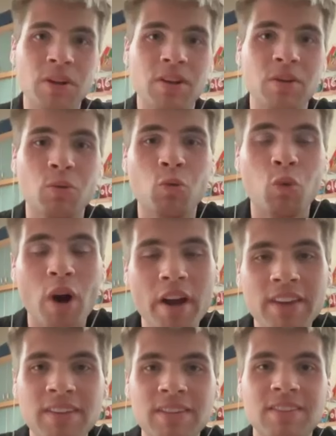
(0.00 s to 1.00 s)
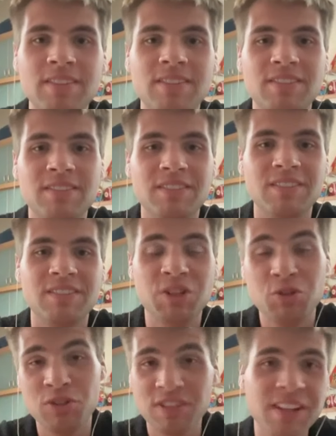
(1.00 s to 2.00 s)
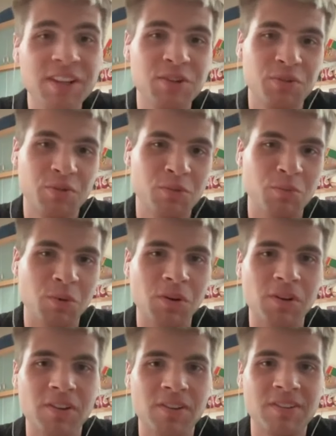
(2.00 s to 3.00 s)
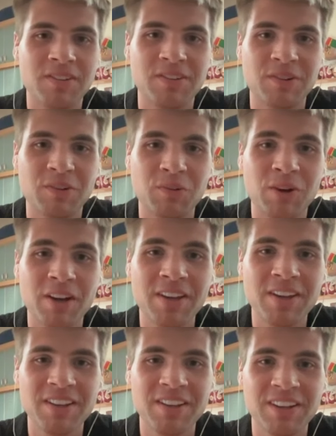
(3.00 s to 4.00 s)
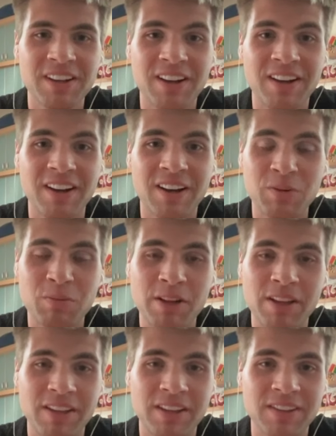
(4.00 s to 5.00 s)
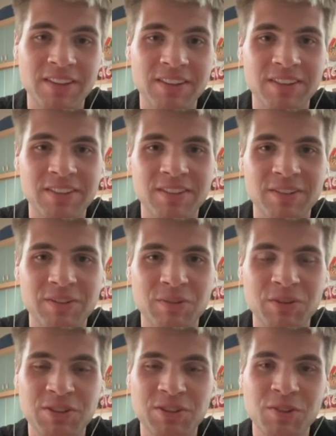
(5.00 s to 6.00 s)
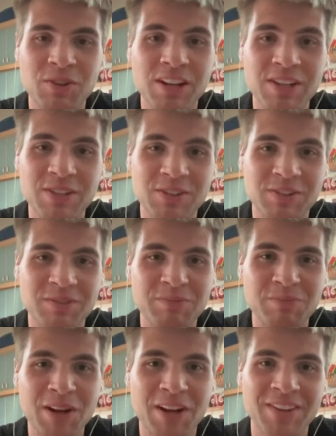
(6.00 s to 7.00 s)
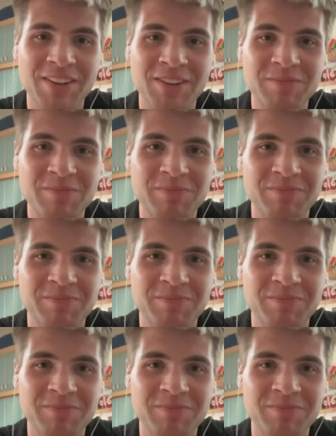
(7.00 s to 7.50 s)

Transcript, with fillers: uh, why did you stick to football? Why uh, are you playing it? What's your reason behind?